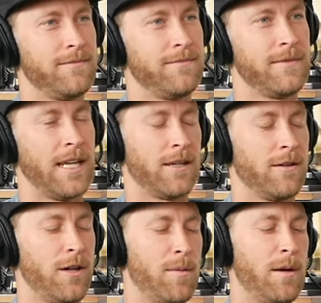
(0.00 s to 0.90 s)
Okay.
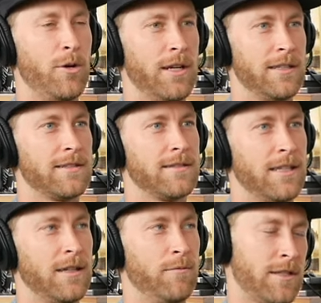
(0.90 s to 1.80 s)
Like, all my boys,
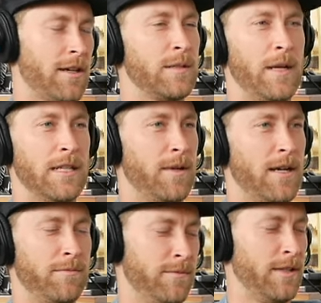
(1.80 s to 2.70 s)
we started Space
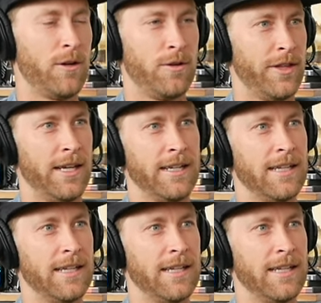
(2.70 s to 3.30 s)
Mob, that whole thing.